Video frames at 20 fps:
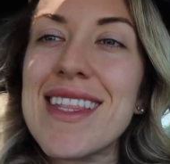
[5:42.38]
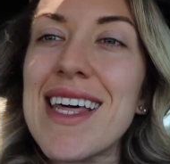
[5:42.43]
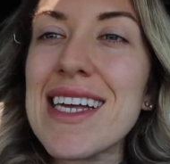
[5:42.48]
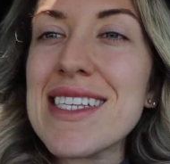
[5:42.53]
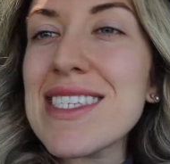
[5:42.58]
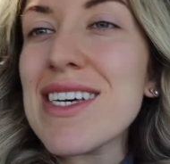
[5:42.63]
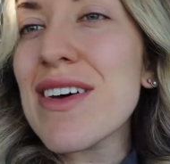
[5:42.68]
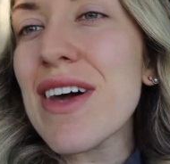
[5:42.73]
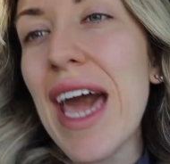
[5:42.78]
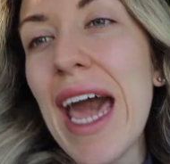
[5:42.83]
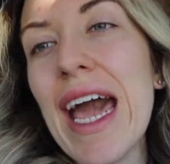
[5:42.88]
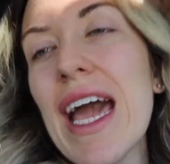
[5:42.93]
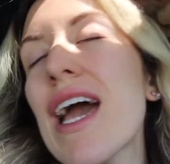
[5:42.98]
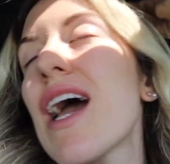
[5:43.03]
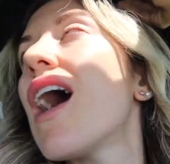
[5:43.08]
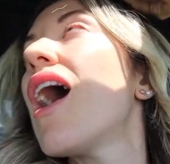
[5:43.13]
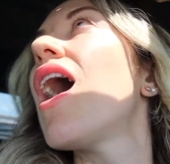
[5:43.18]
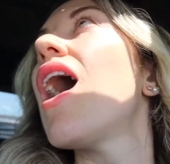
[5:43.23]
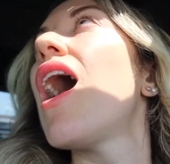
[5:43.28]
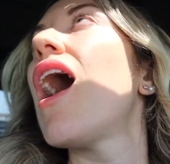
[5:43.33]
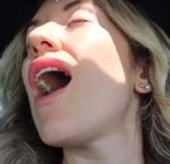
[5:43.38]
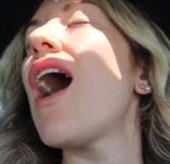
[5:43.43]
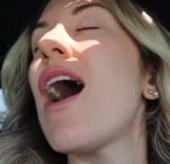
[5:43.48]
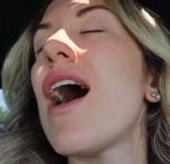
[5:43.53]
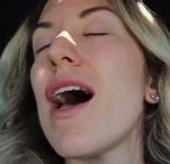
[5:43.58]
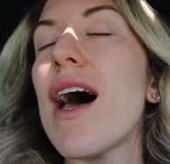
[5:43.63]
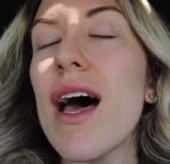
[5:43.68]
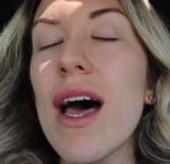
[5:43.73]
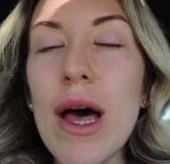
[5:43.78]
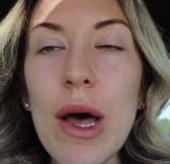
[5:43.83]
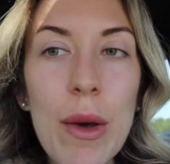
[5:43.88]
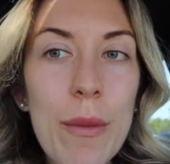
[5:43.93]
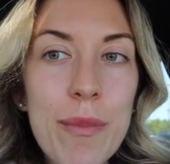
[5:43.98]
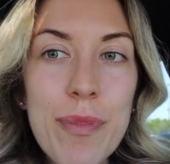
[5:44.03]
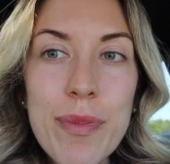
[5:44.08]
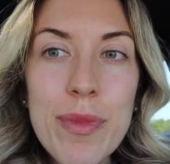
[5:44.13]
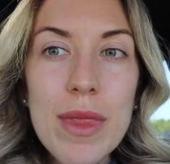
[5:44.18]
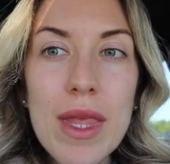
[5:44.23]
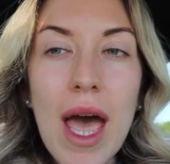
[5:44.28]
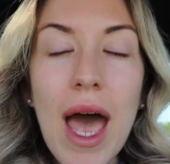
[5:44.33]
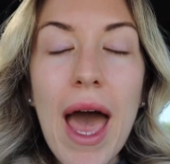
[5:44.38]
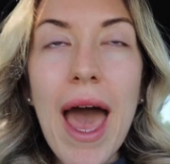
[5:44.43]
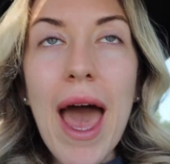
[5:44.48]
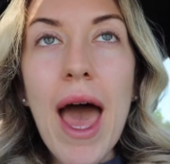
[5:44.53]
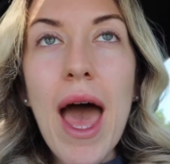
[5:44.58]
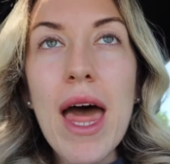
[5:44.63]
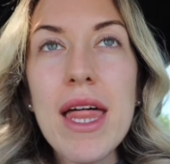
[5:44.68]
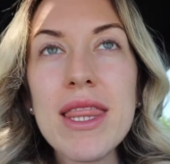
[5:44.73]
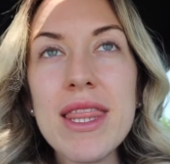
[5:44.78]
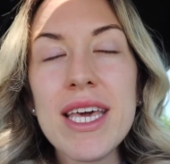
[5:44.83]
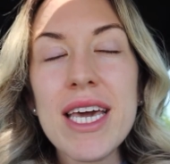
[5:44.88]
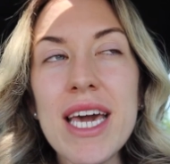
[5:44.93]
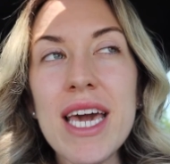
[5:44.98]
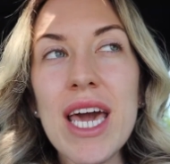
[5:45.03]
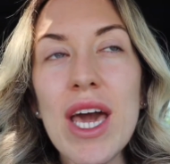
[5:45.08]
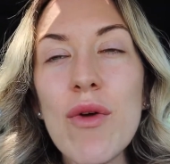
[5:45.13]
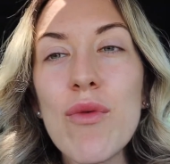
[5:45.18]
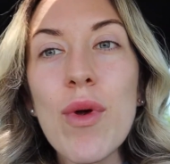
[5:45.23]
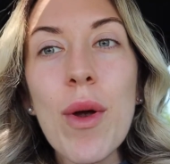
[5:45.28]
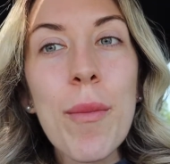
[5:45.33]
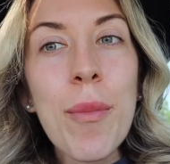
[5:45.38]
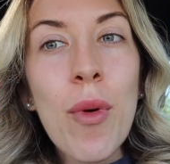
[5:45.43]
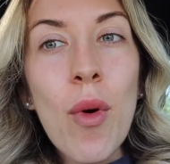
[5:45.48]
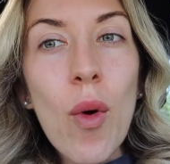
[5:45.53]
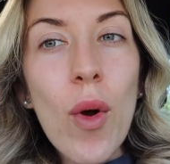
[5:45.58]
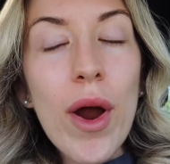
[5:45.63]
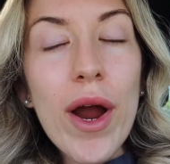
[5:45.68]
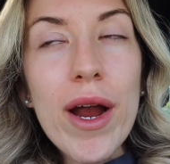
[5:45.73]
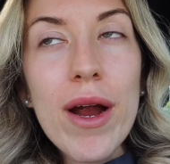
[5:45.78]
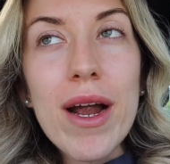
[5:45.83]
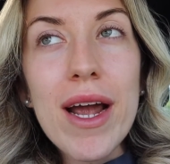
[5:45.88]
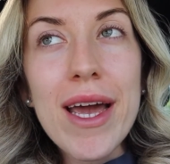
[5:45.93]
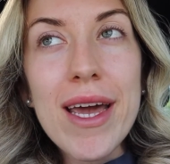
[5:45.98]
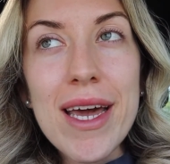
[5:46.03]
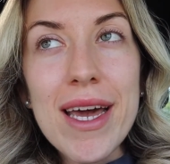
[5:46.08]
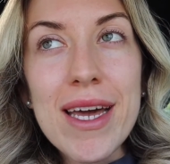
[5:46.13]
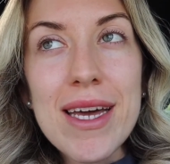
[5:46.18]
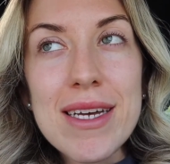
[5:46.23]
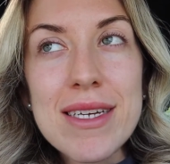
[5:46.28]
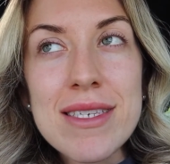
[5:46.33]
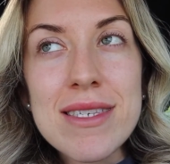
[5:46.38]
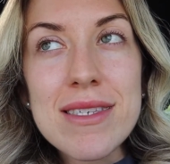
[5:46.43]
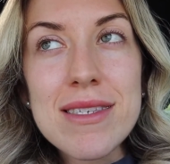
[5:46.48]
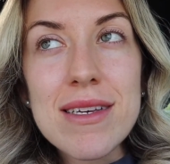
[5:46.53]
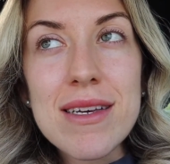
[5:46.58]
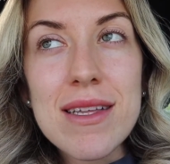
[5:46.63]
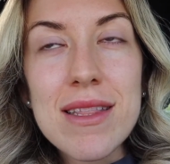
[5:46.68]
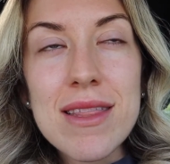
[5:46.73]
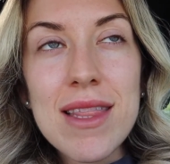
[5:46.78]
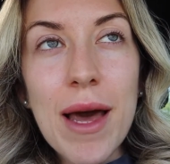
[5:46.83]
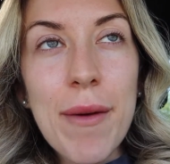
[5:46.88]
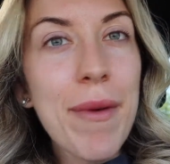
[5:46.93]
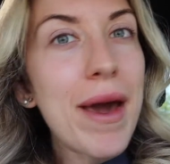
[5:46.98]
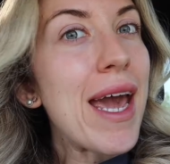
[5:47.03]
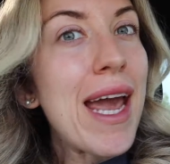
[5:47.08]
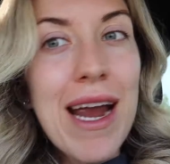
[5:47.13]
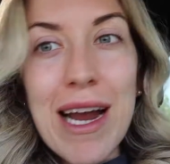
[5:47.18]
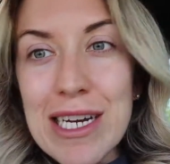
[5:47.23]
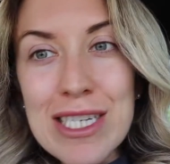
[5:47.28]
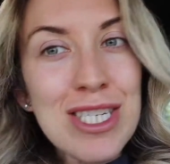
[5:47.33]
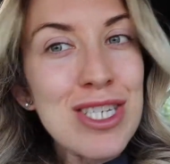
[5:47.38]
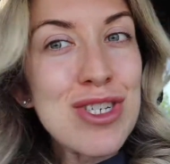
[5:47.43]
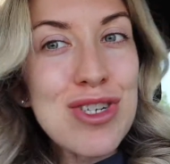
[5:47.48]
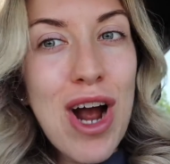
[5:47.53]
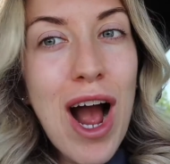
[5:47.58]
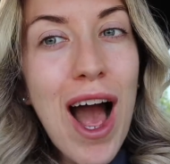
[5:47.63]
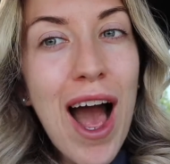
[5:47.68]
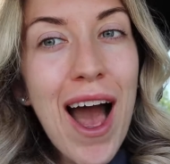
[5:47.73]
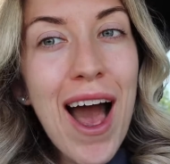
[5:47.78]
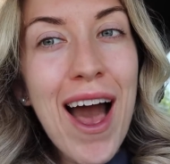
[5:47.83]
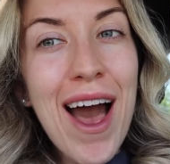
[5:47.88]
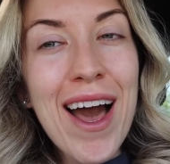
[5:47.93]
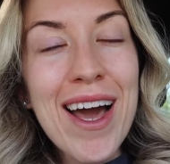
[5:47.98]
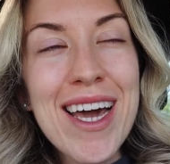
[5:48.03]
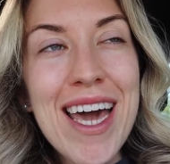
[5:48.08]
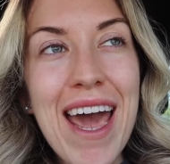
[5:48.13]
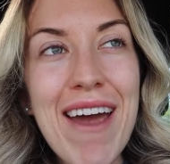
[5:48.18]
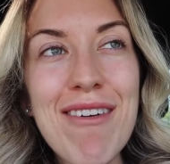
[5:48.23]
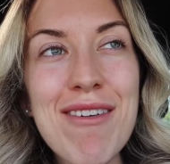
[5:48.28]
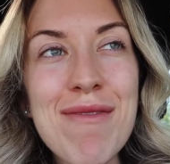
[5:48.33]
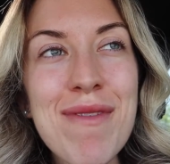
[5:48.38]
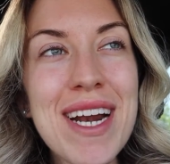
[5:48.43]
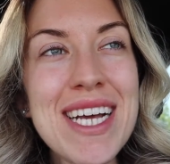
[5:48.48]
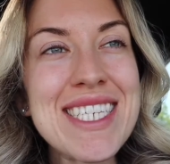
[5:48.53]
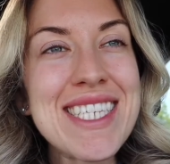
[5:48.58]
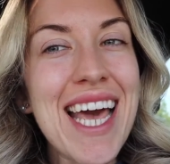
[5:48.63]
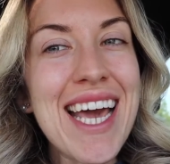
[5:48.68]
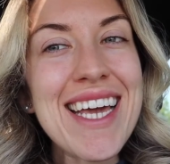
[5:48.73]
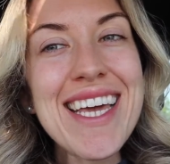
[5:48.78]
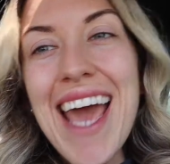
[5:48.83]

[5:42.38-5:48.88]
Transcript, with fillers: that's okay. Um, the report is that my hair is strong. Everybody say